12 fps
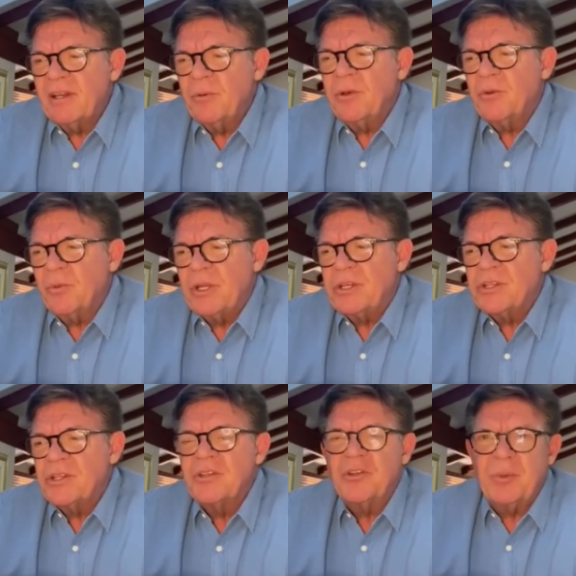with
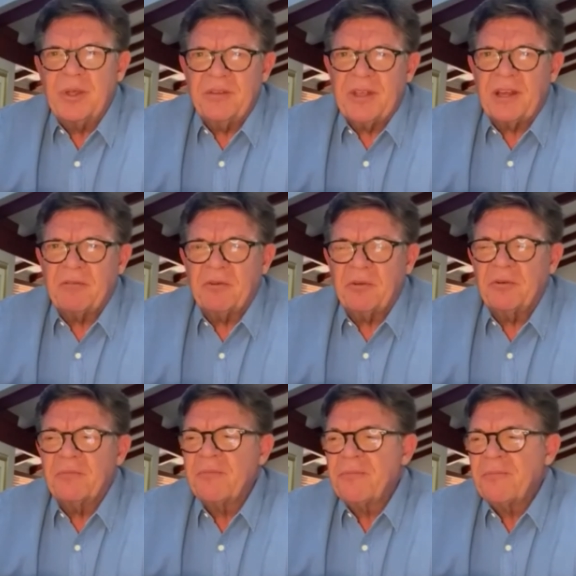which to be thankful.
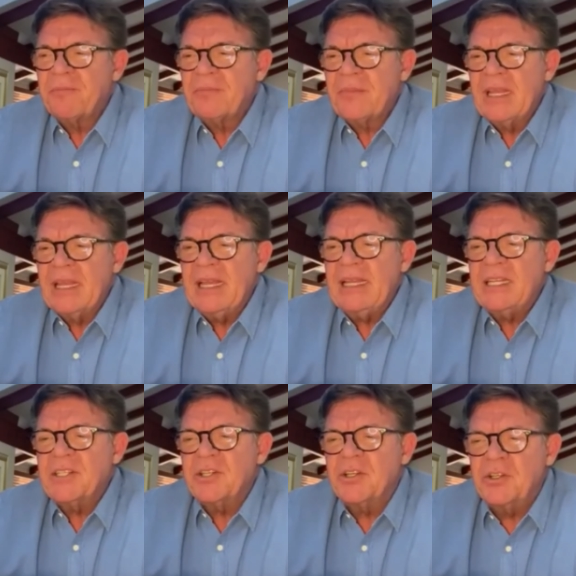It
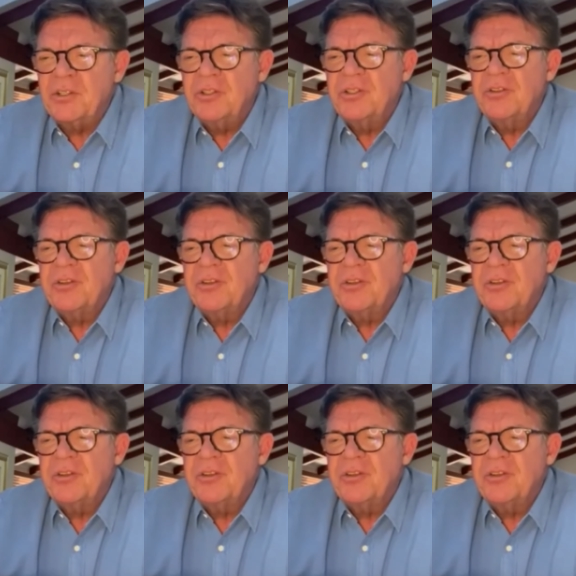is good to